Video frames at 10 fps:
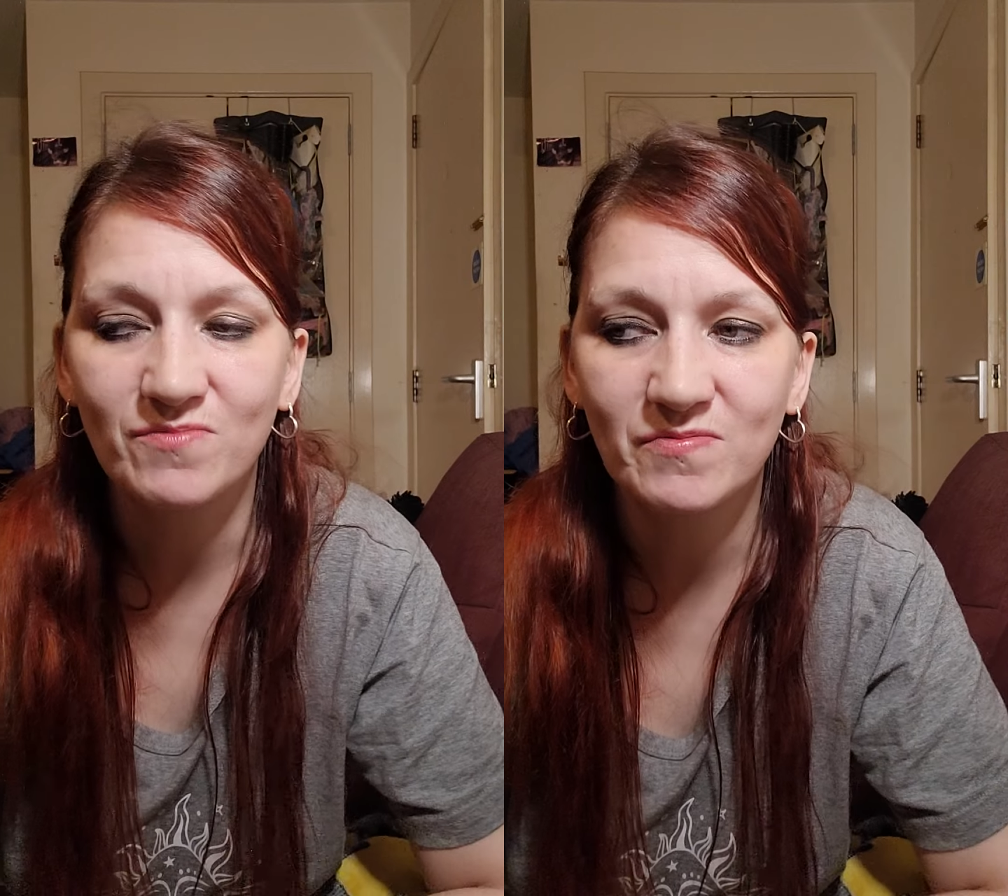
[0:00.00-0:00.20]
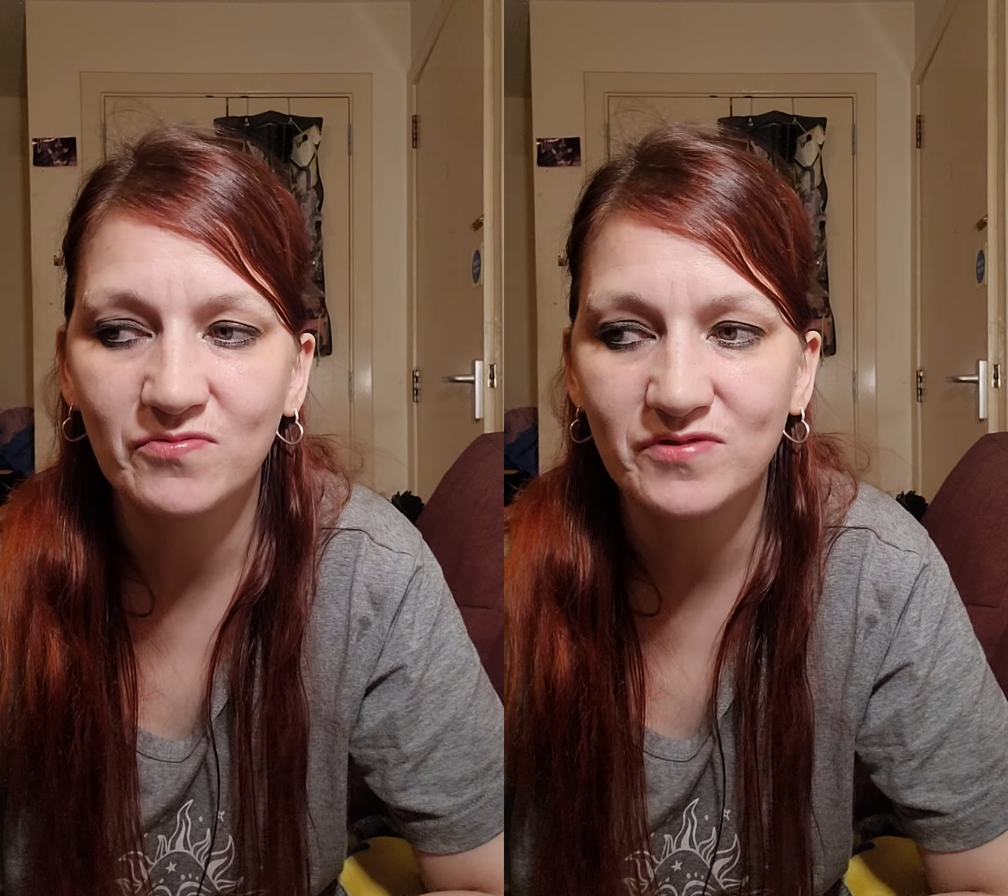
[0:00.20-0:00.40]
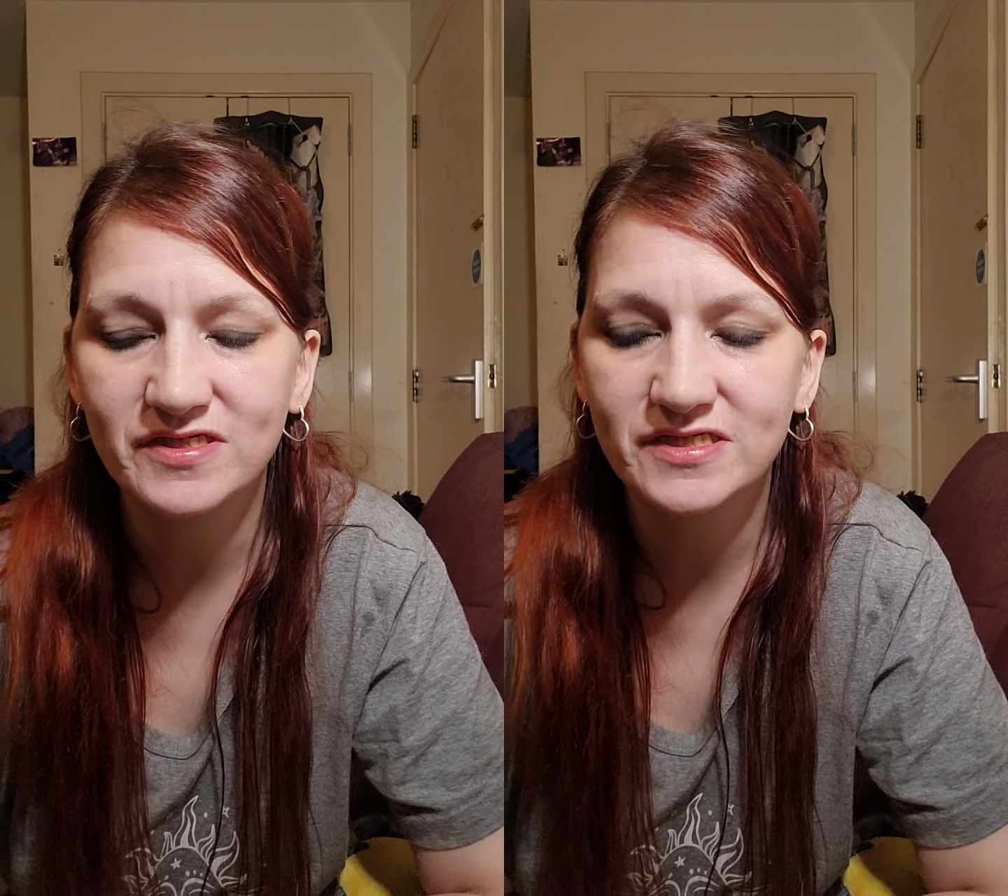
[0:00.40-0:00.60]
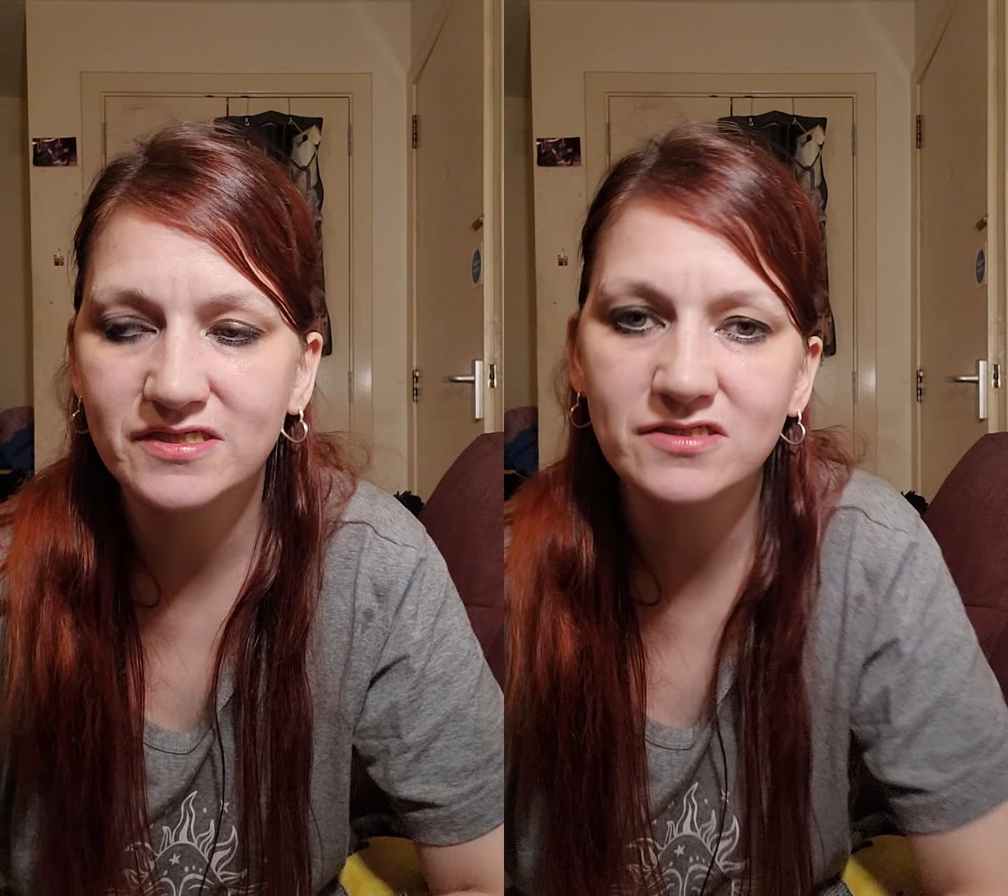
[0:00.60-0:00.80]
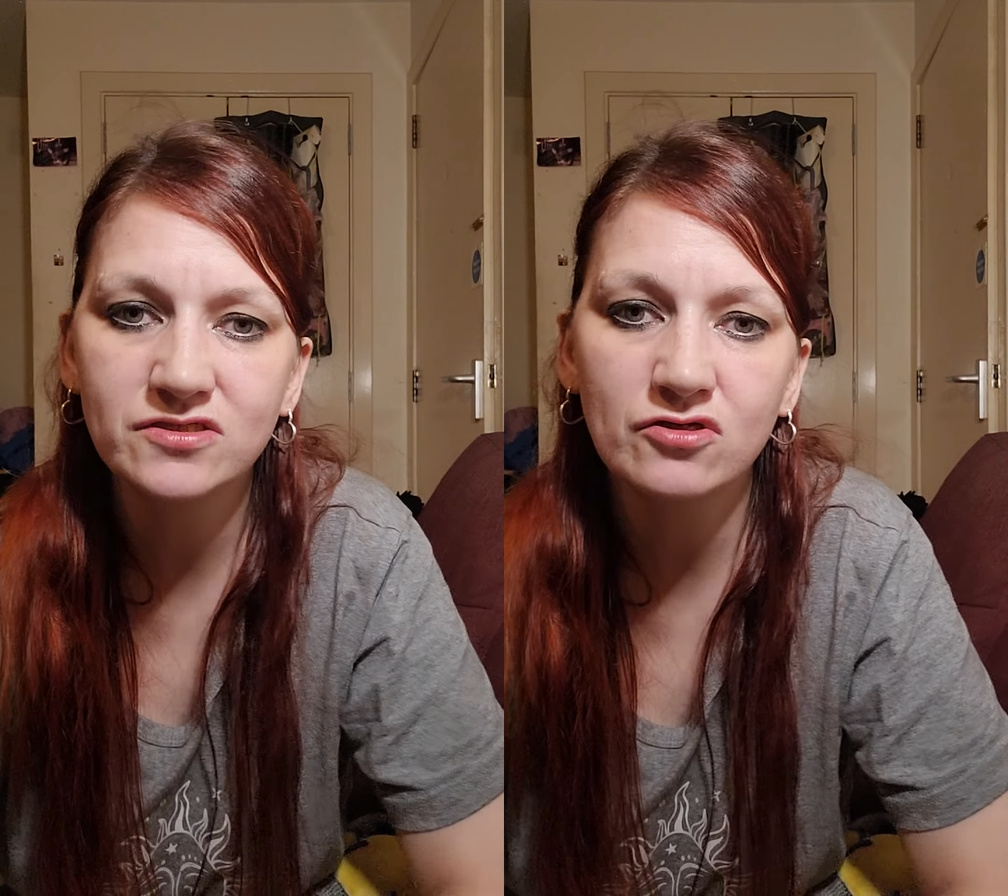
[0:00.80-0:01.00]
people with
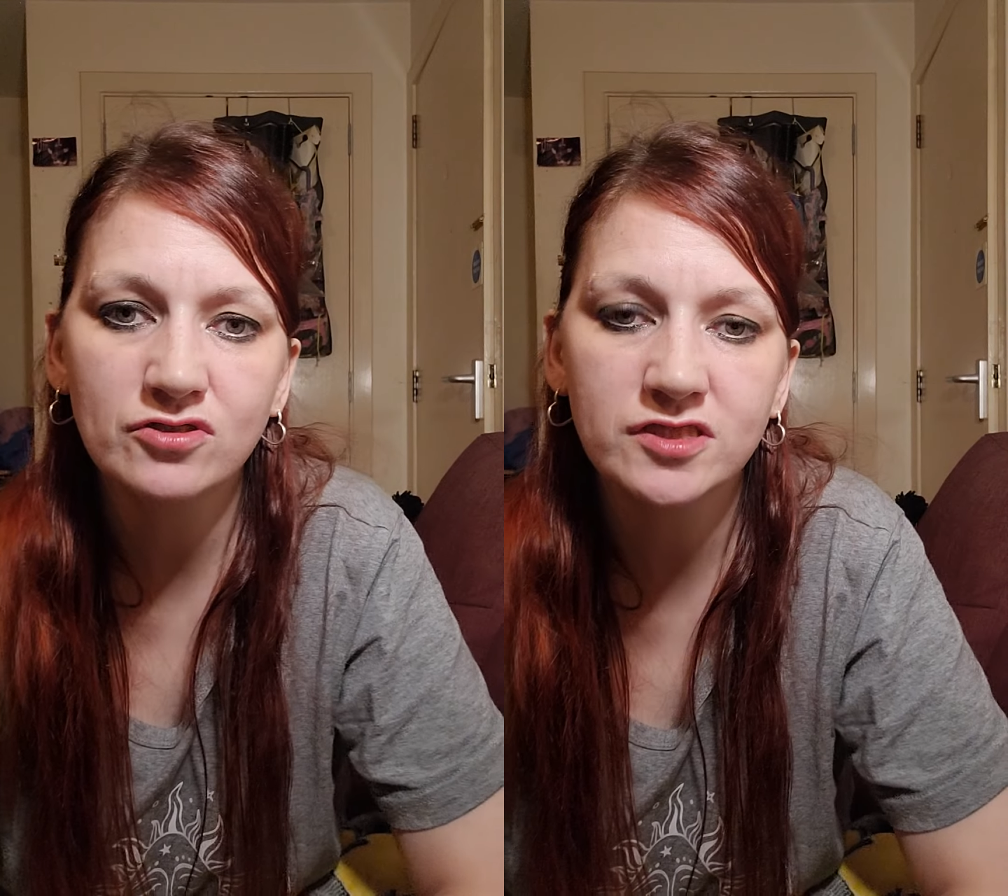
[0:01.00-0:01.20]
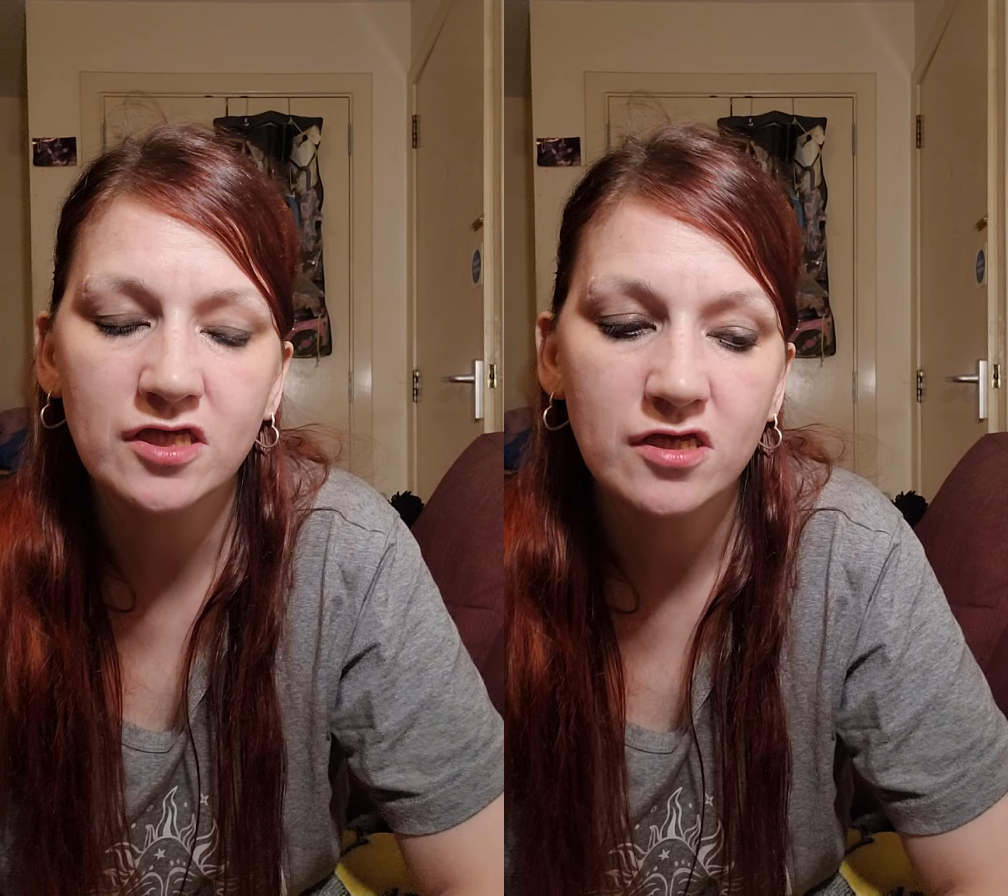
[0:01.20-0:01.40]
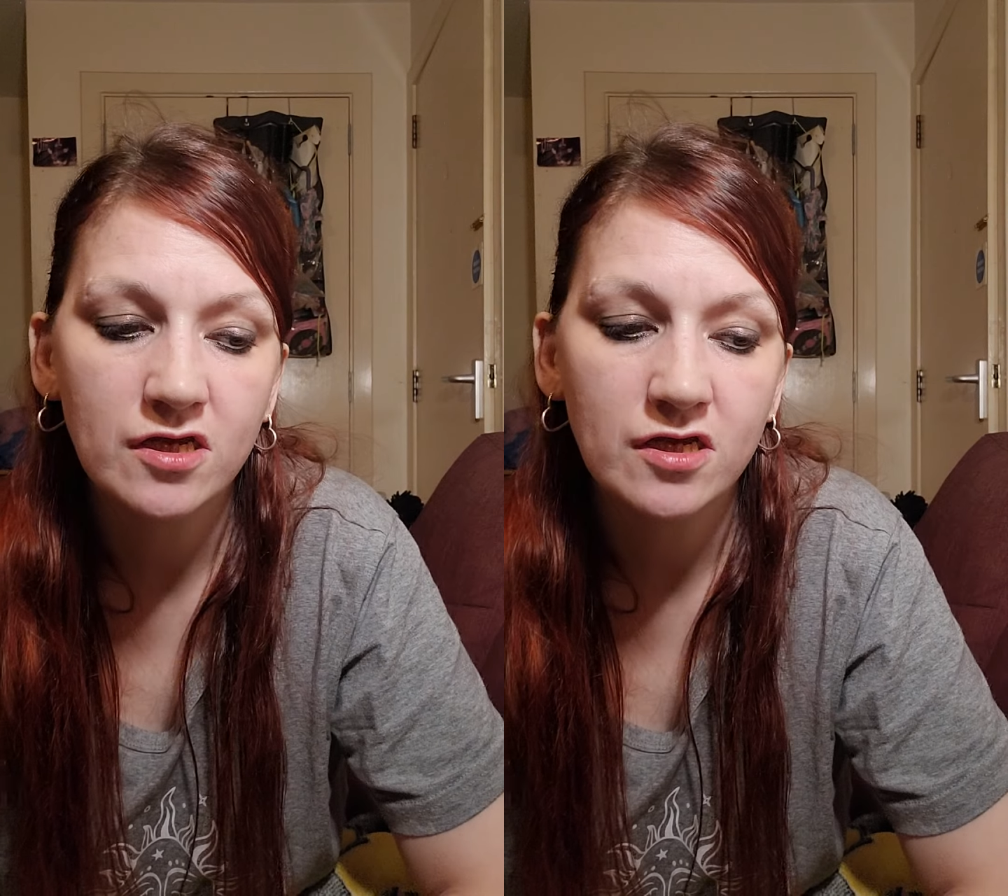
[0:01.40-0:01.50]
assistance dogs.